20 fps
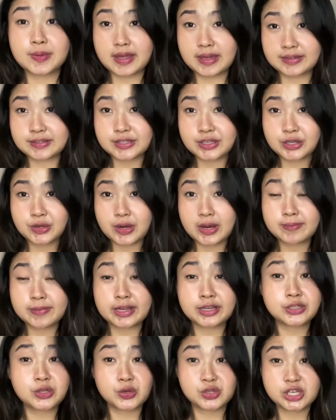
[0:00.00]
Instagram
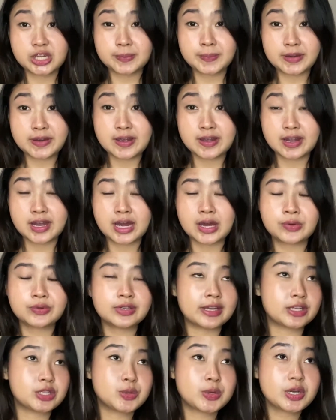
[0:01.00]
and social media account
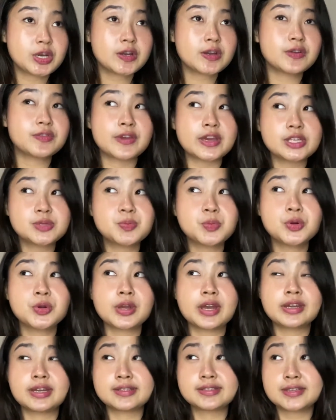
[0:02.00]
like Twitter,
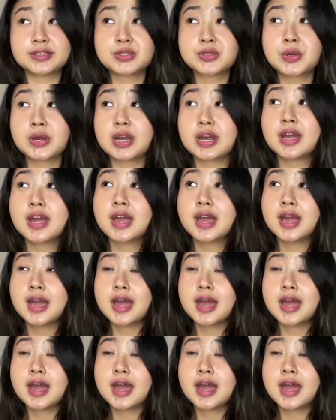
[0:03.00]
Facebook, and etc.